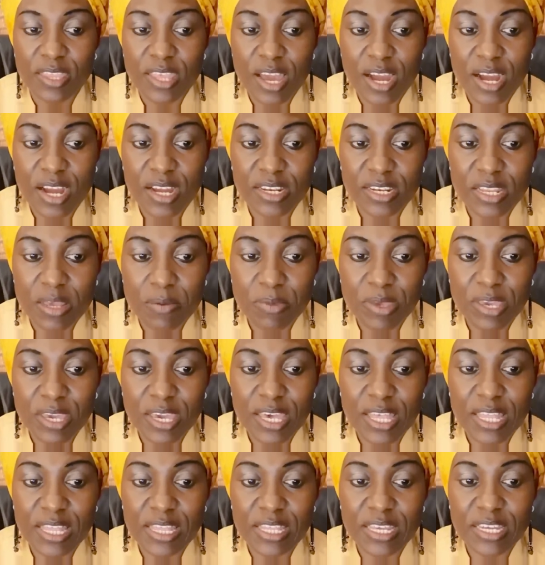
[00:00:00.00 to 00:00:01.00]
The
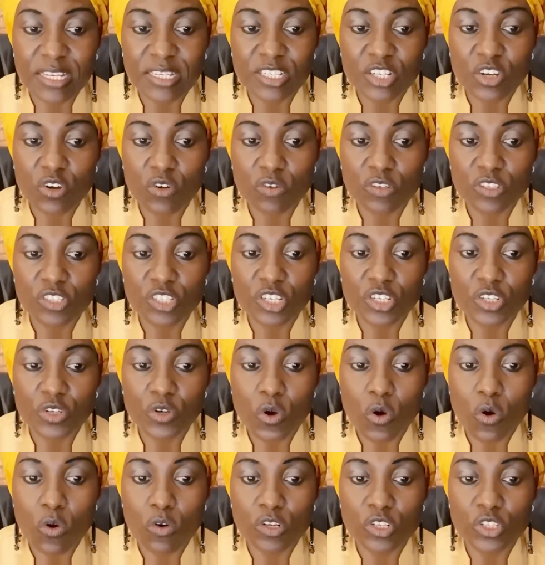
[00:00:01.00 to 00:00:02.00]
academic elite
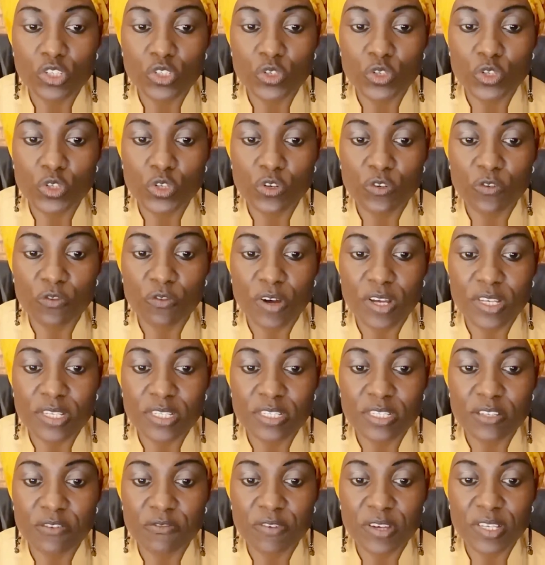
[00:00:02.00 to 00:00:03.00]
continue on to
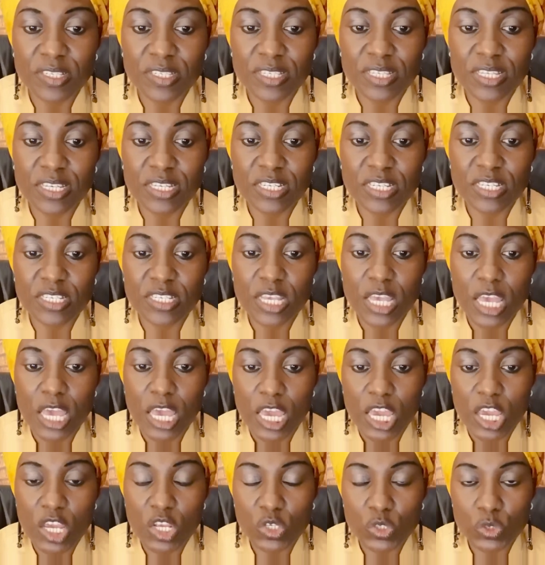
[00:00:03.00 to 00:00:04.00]
university facilities
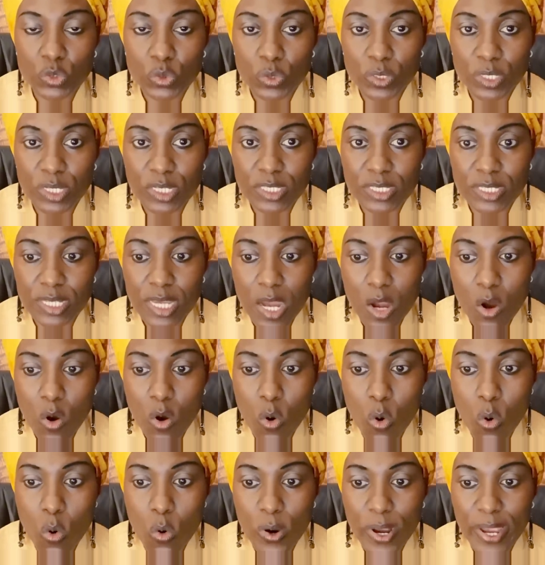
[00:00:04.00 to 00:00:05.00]
in Tunisia
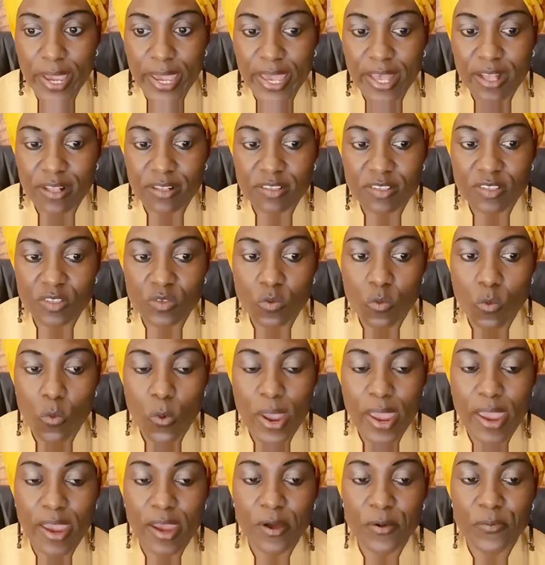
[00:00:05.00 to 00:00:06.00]
or
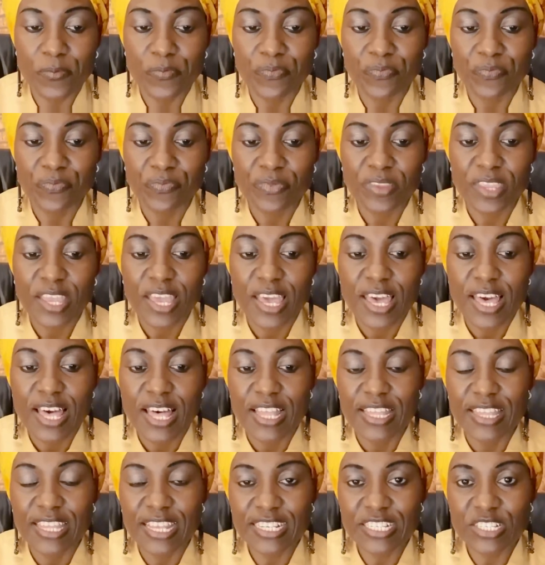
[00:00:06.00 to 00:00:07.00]
elsewhere.
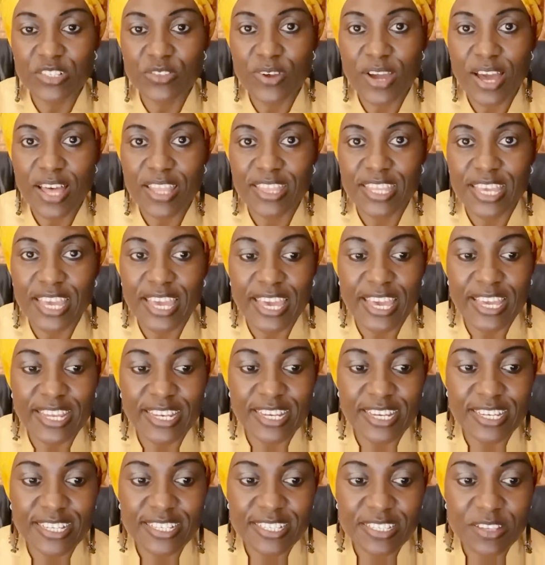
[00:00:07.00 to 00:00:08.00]
Let's look at the
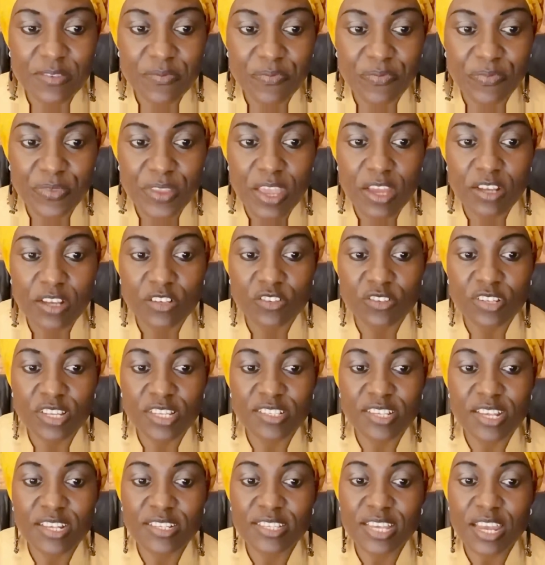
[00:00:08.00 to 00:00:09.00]
ethics.
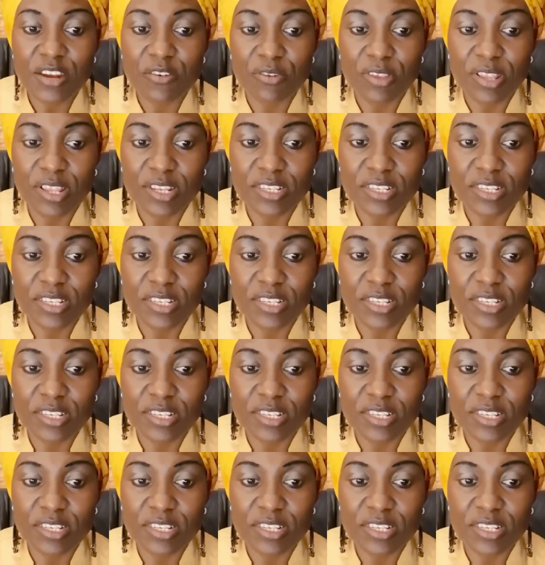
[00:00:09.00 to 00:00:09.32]
Tunisians are